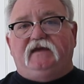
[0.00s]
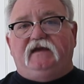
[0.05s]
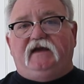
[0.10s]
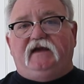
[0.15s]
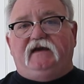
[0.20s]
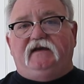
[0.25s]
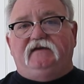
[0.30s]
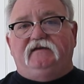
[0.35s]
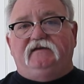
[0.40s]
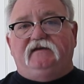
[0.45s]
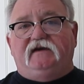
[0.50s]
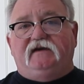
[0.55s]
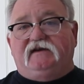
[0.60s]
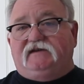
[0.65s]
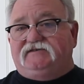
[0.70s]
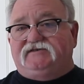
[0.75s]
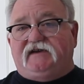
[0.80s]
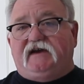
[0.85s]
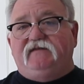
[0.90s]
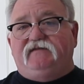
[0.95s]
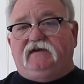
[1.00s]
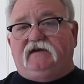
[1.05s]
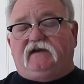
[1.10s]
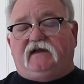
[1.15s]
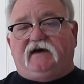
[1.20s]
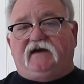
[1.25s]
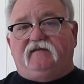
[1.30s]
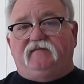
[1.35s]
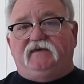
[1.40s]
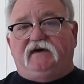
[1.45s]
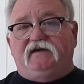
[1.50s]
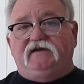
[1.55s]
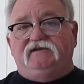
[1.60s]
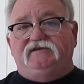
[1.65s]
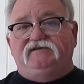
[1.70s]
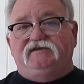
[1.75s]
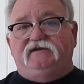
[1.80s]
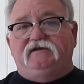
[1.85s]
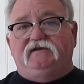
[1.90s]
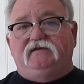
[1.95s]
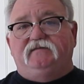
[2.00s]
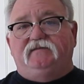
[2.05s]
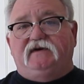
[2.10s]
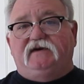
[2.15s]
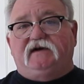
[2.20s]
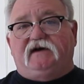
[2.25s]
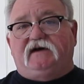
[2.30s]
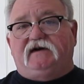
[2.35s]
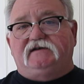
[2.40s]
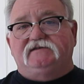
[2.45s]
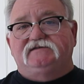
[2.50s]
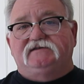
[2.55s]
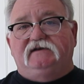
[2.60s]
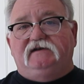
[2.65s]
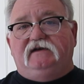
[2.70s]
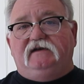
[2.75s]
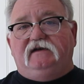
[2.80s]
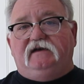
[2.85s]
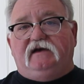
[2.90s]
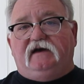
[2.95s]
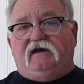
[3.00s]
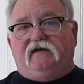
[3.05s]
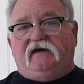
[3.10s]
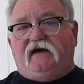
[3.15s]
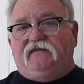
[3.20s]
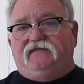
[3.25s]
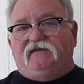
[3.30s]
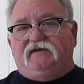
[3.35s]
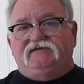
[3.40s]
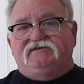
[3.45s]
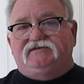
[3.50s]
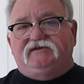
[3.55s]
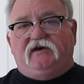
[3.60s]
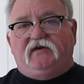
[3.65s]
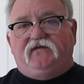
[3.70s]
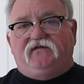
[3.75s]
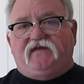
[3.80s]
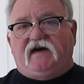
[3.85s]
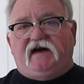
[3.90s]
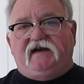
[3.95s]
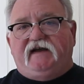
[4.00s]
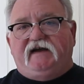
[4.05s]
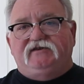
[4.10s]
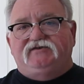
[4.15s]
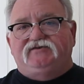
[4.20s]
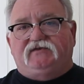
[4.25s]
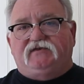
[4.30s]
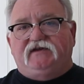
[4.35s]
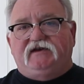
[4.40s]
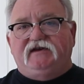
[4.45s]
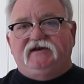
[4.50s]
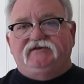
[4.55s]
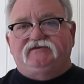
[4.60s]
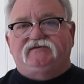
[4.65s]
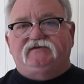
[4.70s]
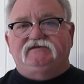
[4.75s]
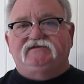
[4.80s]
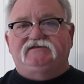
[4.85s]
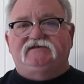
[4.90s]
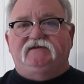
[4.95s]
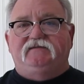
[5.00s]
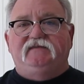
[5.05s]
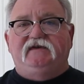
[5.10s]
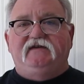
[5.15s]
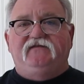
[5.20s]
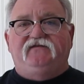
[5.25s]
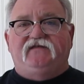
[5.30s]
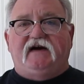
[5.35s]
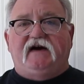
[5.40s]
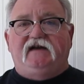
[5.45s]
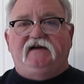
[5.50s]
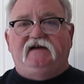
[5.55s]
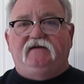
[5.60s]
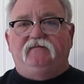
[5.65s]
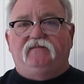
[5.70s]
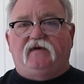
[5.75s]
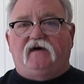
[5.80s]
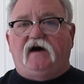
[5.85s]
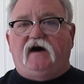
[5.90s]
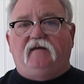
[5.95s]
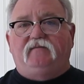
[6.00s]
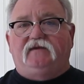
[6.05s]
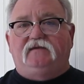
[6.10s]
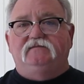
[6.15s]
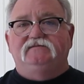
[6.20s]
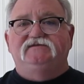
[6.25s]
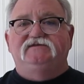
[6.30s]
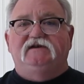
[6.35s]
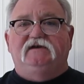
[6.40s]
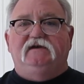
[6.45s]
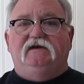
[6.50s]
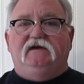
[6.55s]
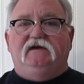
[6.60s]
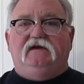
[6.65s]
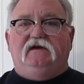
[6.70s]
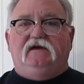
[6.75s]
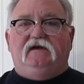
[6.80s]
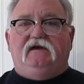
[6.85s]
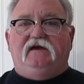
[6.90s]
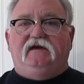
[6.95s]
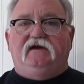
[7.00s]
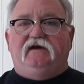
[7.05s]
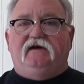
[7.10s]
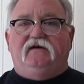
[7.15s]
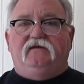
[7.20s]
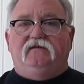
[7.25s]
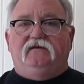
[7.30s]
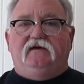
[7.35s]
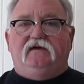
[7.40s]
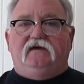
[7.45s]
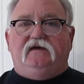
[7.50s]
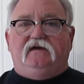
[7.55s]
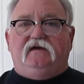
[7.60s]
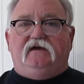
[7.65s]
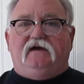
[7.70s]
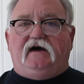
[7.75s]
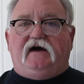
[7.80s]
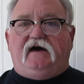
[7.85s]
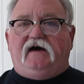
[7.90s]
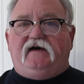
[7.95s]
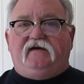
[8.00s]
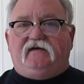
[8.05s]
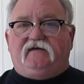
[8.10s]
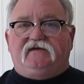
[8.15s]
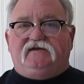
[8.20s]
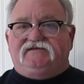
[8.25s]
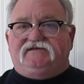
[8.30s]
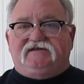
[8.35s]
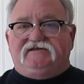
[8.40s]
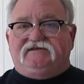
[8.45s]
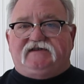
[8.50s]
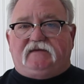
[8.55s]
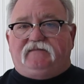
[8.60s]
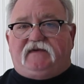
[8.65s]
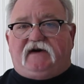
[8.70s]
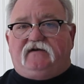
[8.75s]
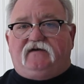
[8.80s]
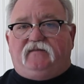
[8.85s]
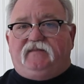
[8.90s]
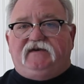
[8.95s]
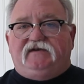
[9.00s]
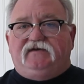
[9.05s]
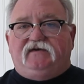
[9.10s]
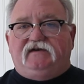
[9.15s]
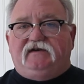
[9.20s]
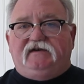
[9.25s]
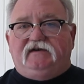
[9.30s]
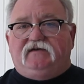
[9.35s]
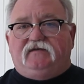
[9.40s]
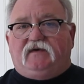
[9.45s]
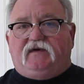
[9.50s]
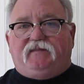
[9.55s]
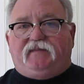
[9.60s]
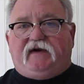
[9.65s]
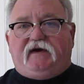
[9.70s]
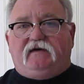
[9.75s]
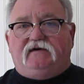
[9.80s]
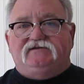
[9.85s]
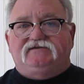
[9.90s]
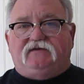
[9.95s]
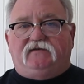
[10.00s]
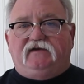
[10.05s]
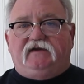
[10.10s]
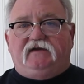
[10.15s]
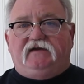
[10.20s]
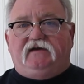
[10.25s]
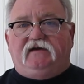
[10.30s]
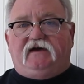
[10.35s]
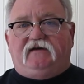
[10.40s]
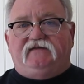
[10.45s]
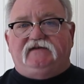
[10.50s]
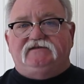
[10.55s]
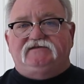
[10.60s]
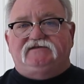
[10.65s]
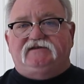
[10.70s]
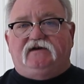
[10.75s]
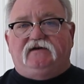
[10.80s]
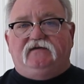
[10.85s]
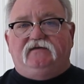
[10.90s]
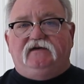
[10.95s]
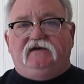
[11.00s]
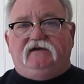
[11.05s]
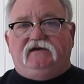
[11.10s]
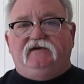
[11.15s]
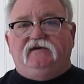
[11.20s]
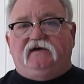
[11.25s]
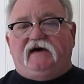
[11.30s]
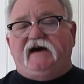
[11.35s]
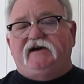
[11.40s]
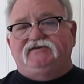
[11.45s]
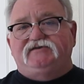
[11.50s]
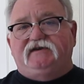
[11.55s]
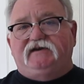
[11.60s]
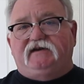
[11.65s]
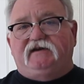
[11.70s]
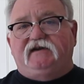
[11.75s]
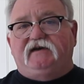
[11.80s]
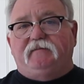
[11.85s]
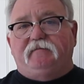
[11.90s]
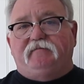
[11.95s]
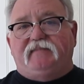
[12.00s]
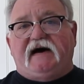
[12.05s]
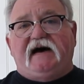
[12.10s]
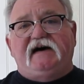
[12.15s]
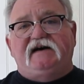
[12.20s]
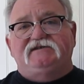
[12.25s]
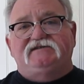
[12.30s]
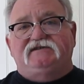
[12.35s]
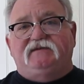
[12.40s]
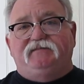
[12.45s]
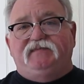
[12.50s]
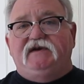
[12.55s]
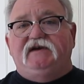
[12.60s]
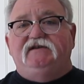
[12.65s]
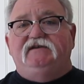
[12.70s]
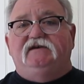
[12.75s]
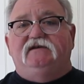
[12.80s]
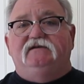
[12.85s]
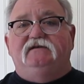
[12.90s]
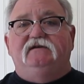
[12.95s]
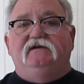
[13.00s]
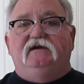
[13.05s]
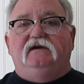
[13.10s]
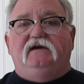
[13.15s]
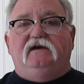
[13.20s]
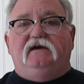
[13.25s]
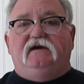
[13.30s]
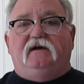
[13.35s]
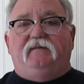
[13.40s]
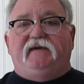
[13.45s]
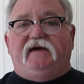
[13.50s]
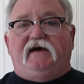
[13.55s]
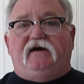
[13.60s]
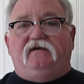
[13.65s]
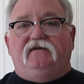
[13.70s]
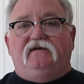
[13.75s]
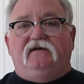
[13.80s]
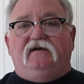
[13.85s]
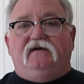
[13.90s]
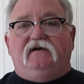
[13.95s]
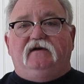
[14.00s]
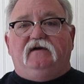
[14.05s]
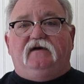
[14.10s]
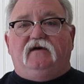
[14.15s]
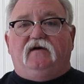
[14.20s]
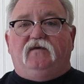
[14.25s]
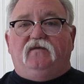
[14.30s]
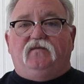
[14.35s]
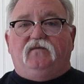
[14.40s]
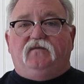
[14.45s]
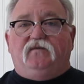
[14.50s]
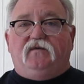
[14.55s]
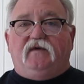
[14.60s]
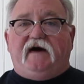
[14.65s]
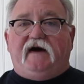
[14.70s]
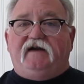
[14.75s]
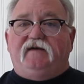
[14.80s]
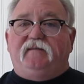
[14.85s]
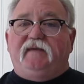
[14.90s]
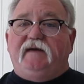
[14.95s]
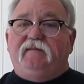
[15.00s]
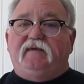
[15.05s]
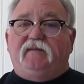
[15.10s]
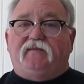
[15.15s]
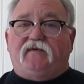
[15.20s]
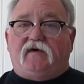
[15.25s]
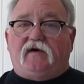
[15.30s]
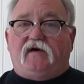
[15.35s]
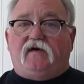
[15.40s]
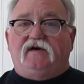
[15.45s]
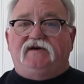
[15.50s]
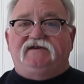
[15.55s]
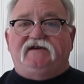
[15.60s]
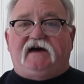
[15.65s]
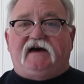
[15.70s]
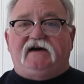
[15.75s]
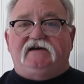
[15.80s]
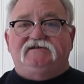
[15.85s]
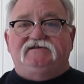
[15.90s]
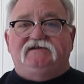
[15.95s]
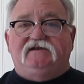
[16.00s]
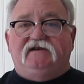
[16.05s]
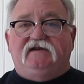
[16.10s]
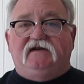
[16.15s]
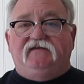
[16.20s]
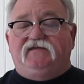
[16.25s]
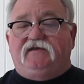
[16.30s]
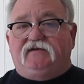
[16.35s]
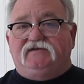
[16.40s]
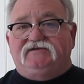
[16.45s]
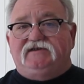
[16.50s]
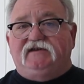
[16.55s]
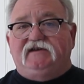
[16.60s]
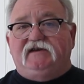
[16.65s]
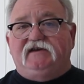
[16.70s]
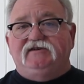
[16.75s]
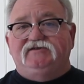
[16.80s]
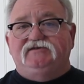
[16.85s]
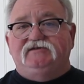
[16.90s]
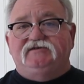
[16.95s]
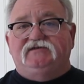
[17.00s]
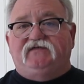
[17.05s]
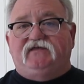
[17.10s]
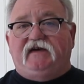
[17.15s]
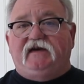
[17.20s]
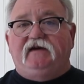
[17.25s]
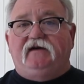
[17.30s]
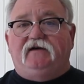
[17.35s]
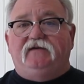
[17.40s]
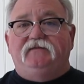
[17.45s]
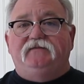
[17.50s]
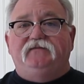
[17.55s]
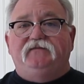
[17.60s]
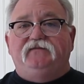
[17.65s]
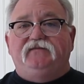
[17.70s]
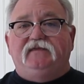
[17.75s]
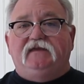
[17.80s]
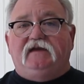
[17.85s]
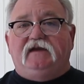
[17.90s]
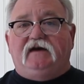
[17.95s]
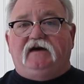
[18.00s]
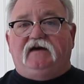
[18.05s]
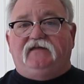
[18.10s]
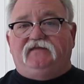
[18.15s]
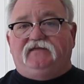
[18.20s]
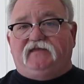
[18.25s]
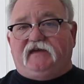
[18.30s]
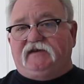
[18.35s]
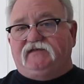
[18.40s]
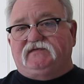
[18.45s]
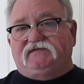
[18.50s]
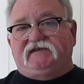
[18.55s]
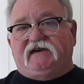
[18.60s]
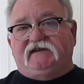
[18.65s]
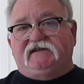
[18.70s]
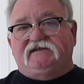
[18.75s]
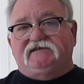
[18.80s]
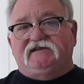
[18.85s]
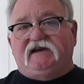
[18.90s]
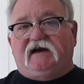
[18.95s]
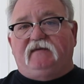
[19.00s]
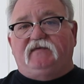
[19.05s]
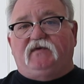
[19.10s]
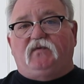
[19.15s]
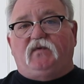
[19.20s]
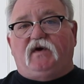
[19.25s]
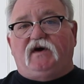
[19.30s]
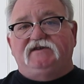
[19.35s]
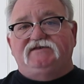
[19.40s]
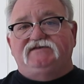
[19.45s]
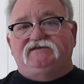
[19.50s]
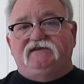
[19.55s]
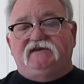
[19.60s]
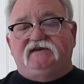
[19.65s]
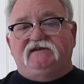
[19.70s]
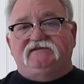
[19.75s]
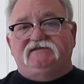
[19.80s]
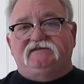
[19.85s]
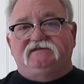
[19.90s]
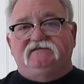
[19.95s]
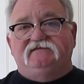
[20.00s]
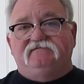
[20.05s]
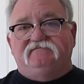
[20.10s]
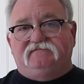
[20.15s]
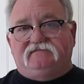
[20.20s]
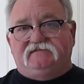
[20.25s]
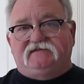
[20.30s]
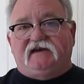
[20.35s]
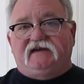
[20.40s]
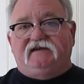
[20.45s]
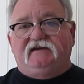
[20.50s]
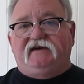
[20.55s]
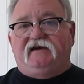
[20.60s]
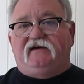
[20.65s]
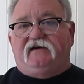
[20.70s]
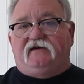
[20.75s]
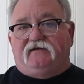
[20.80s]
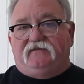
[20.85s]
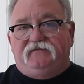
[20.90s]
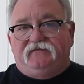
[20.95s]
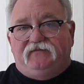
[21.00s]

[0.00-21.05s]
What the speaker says: And it can save you a lot of money too, because there's no financial interest in me finding problems, because since I'm not going to be doing any repairs on any of it. So you'll actually get an unbiased opinion about how to maybe prioritize if there's any issues found. Thanks for taking the time to watch this, and take care.